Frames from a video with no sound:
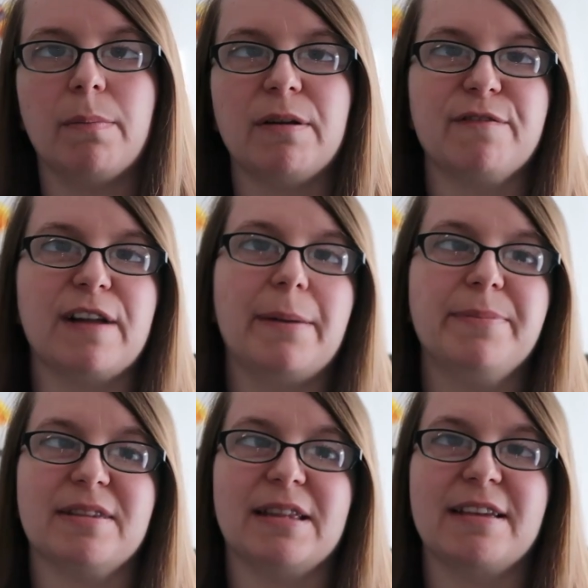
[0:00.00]
of
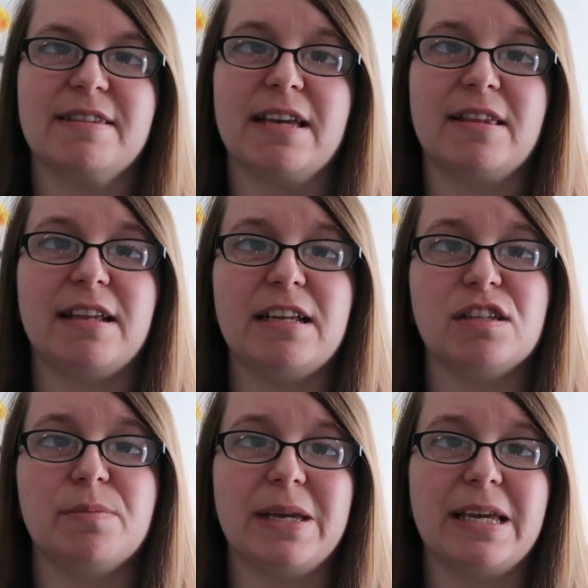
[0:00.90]
slaps and that's it. They need
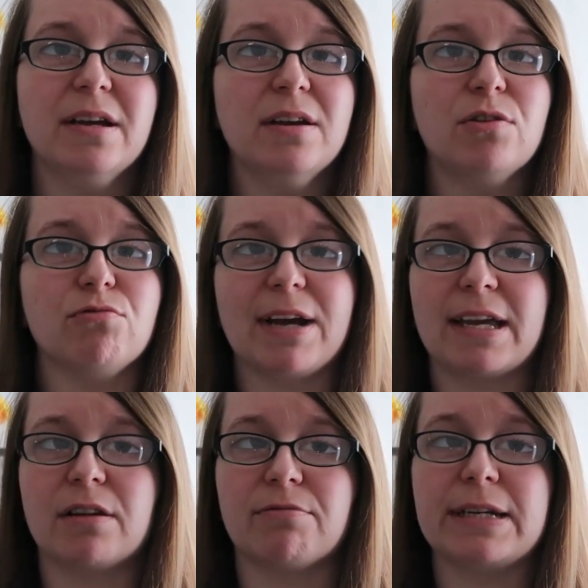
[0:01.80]
to be
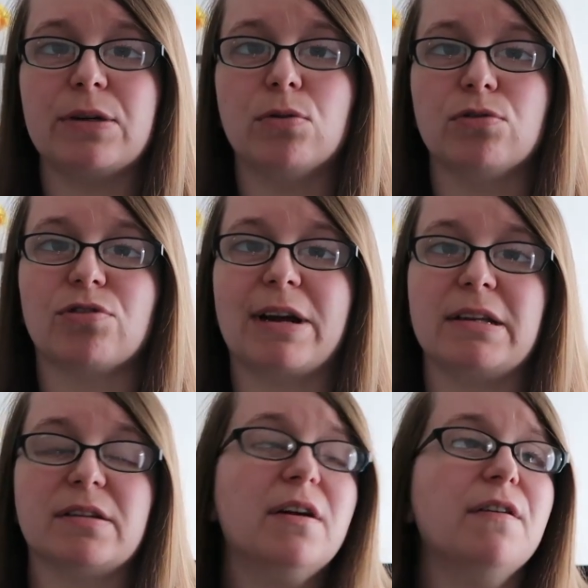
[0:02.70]
regular recall
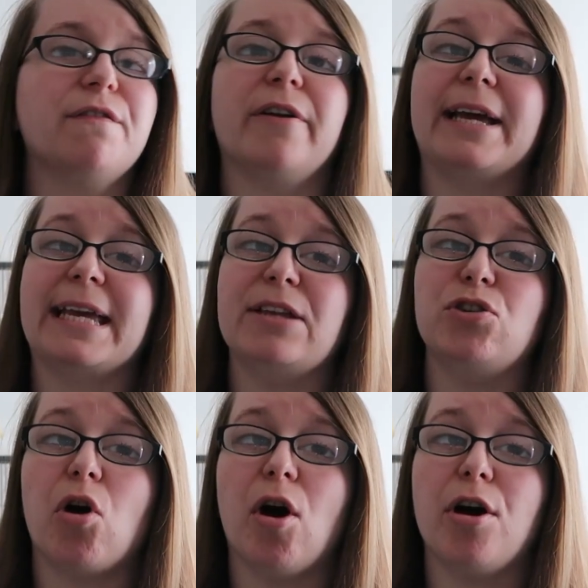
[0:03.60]
trained, flying in
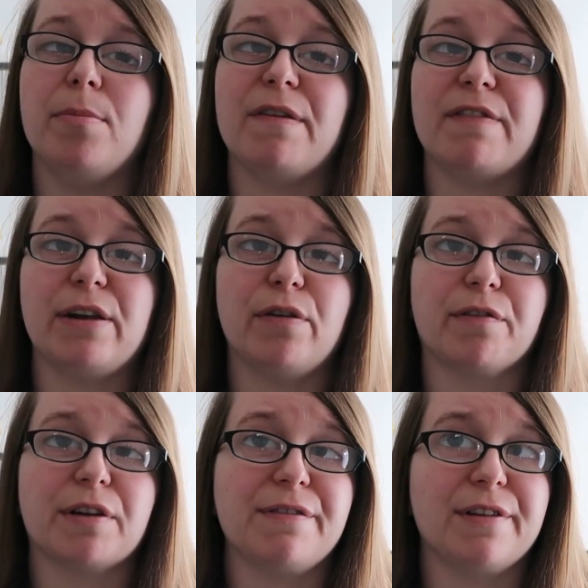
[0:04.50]
your home if they're not
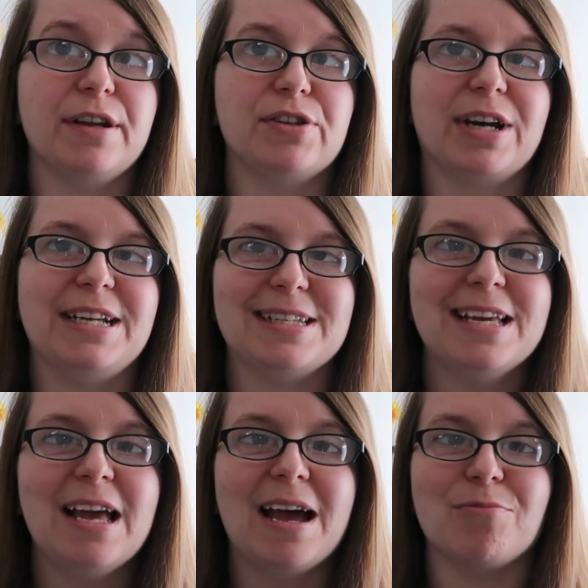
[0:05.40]
free flight trained,
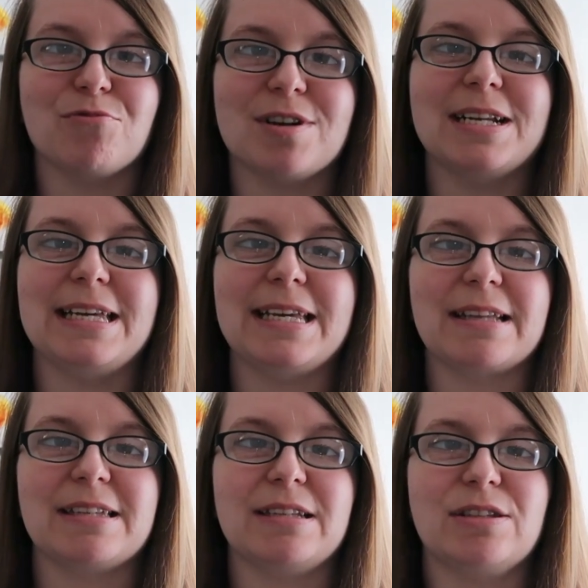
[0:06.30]
and really
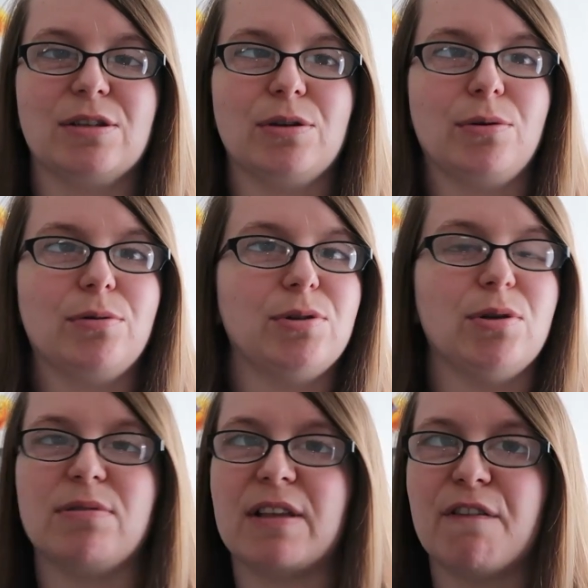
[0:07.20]
getting to
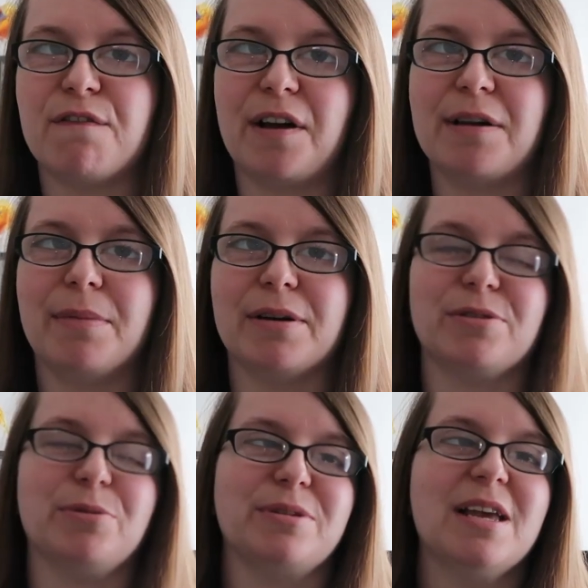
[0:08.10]
use their flight
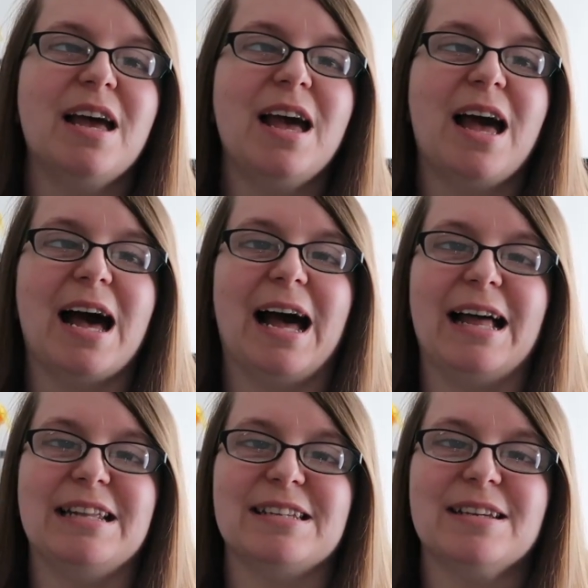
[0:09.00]
muscles.
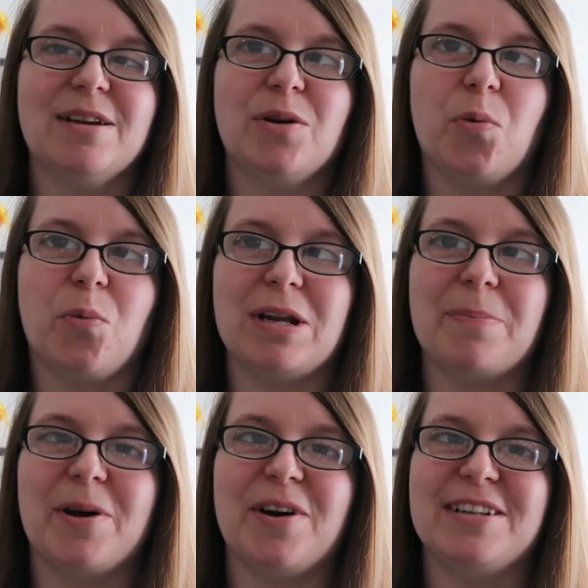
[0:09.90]
And when a
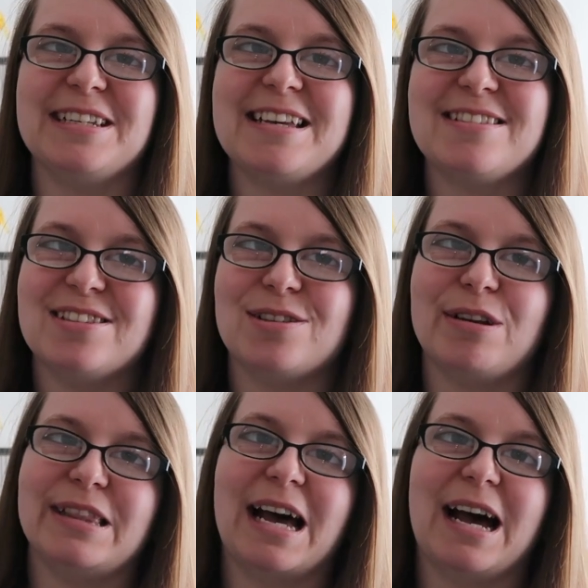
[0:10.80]
bird isn't
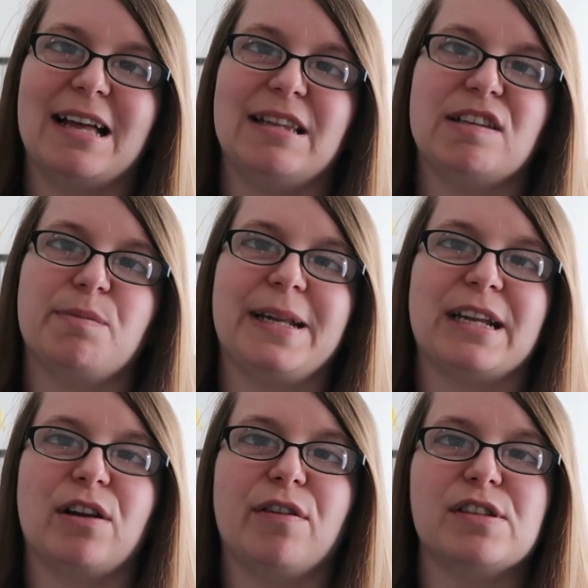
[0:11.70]
doing that and they're
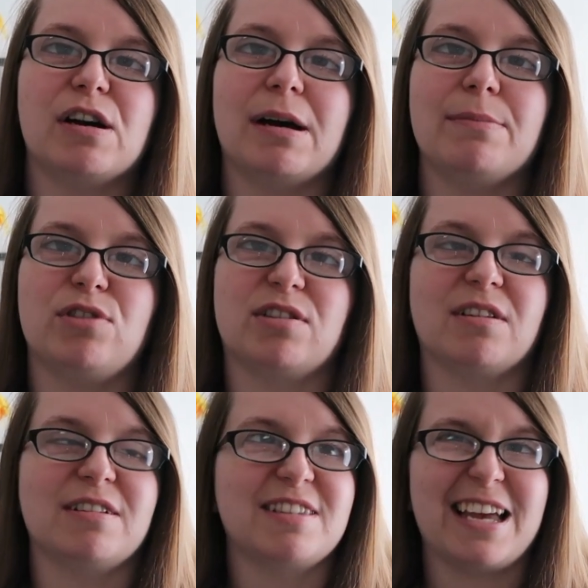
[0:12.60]
spending a lot of time just
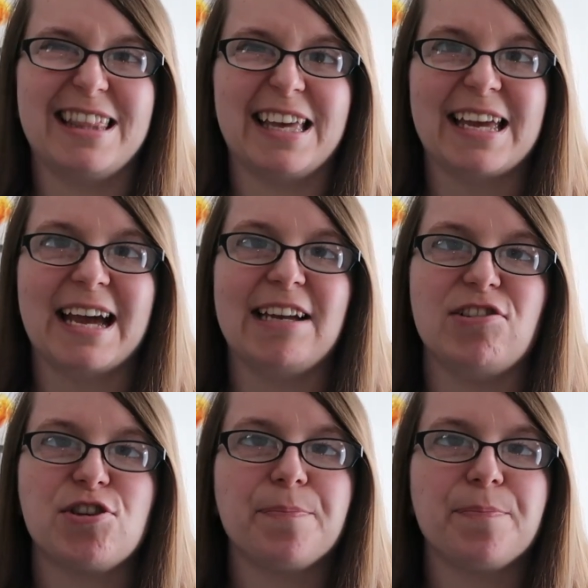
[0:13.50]
kind of sat in their cage,